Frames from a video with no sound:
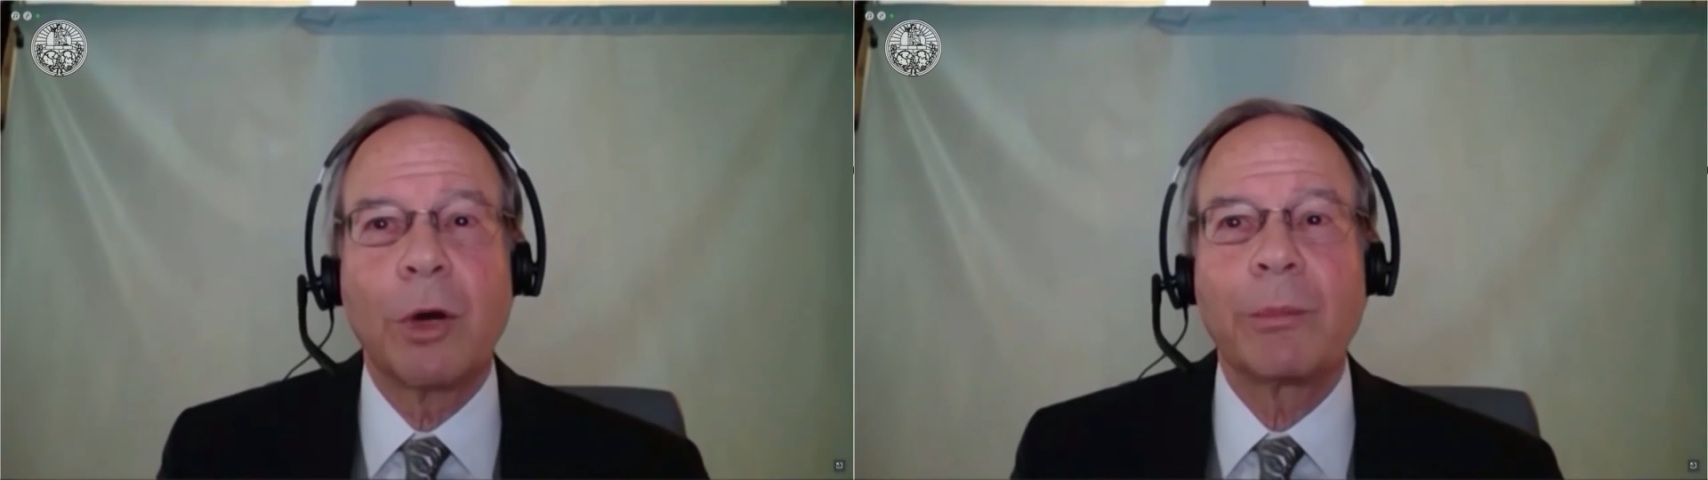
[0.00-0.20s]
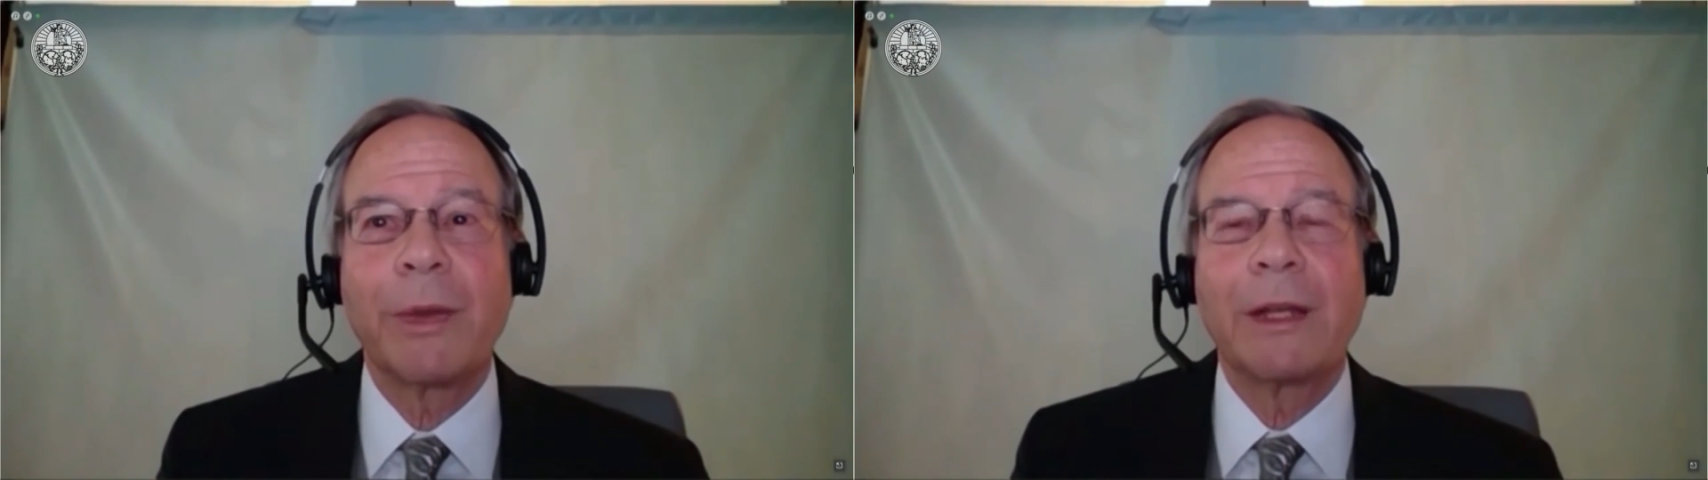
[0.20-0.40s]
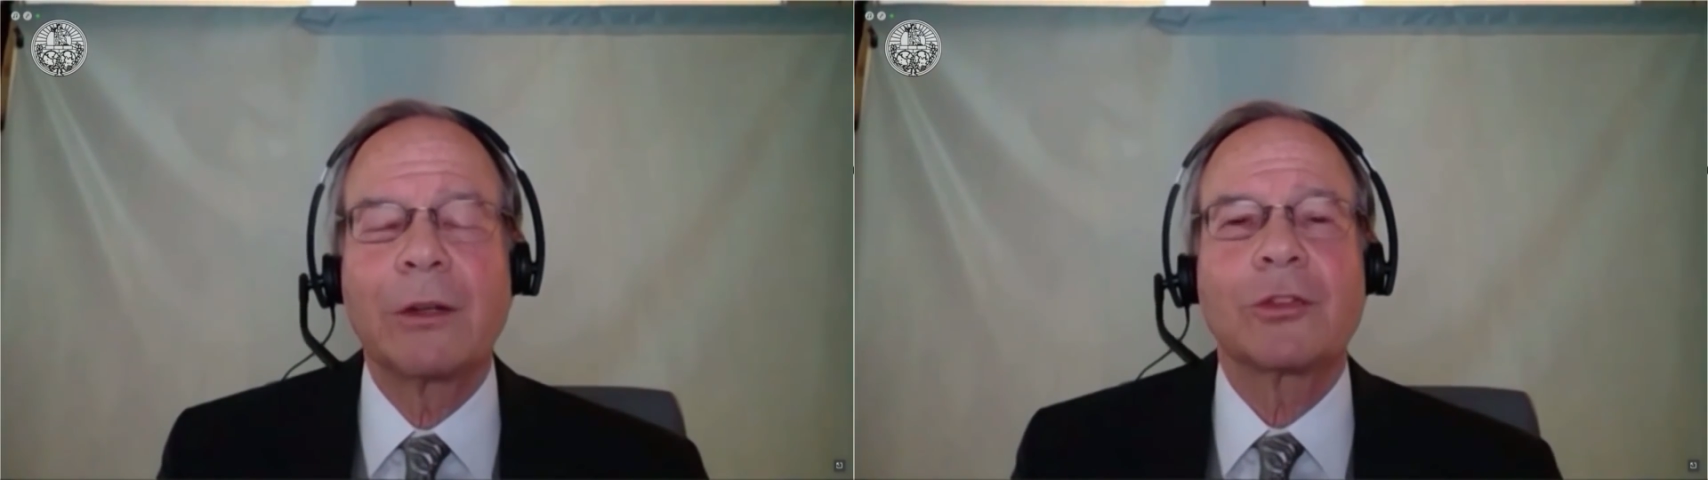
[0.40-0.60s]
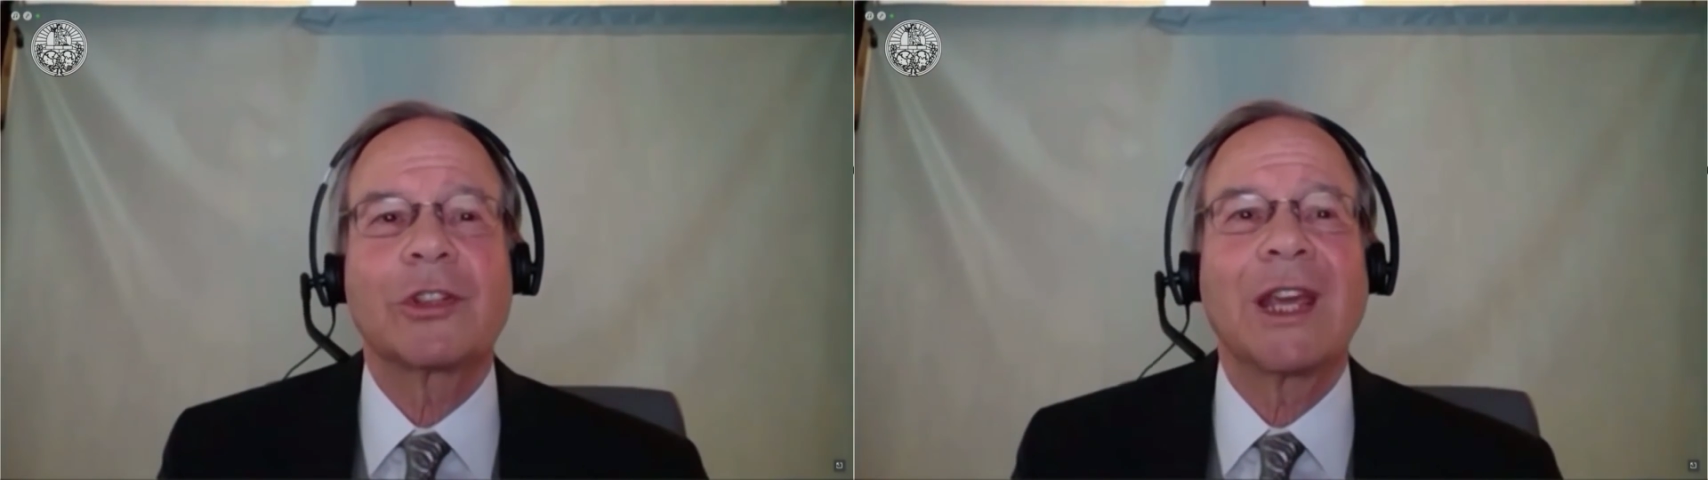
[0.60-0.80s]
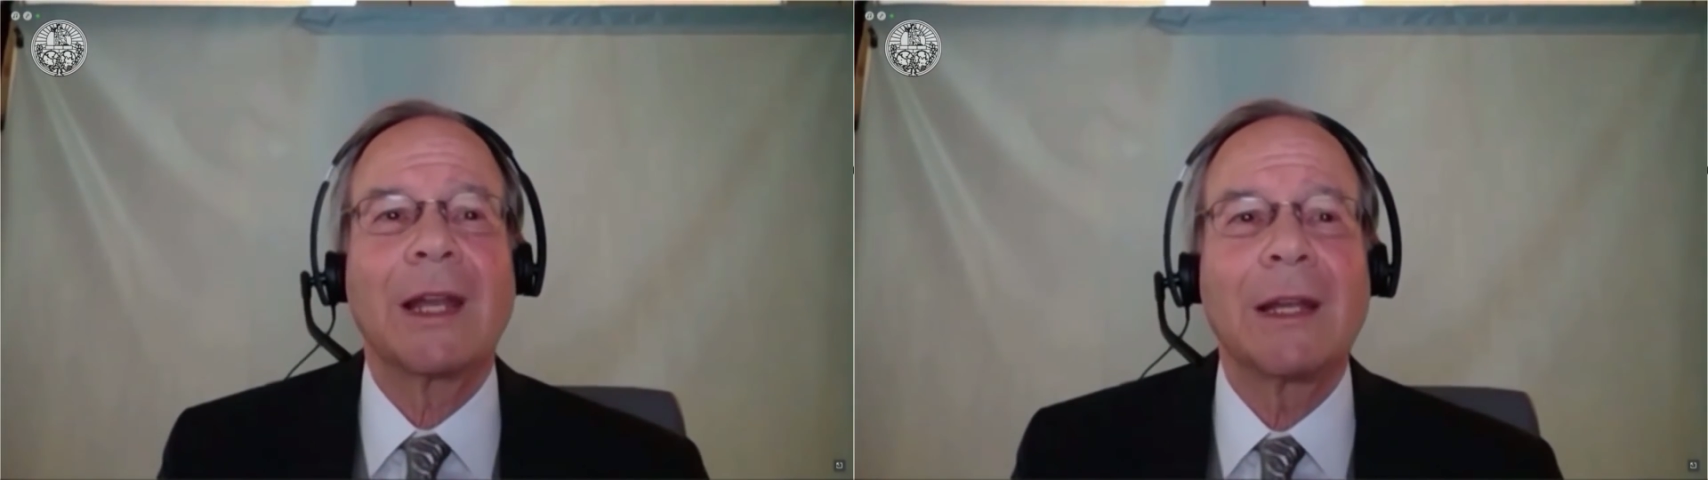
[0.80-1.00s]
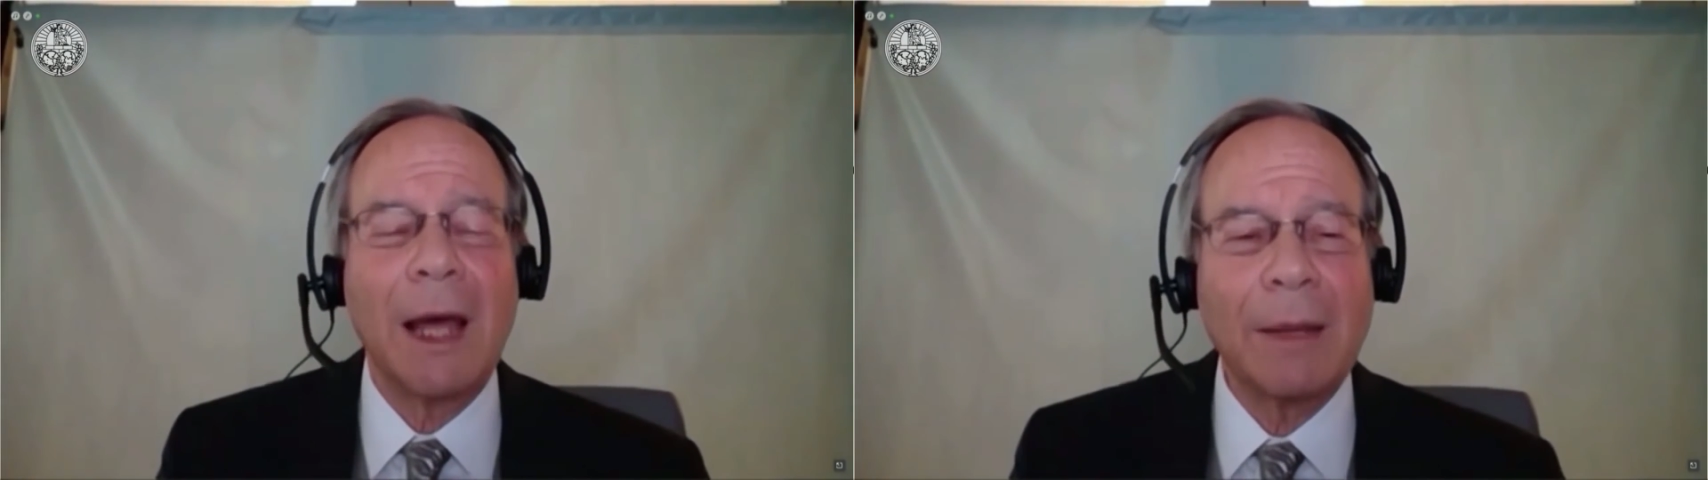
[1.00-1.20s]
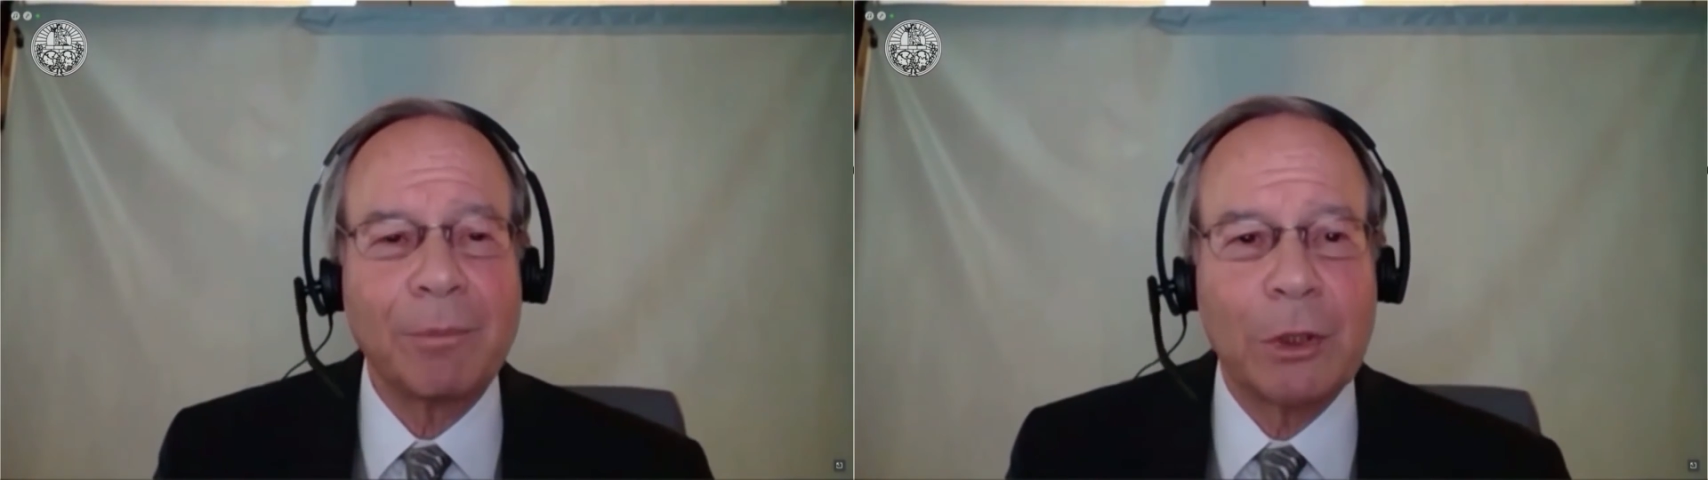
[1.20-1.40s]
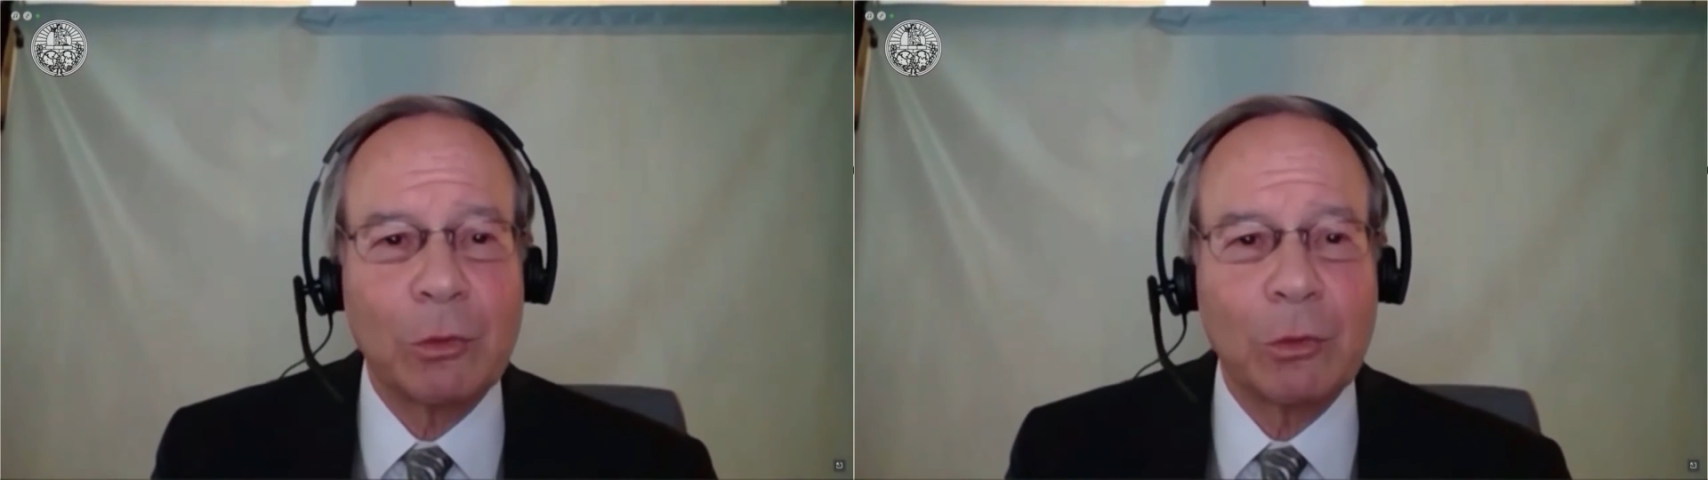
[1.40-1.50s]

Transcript: Barbados cannot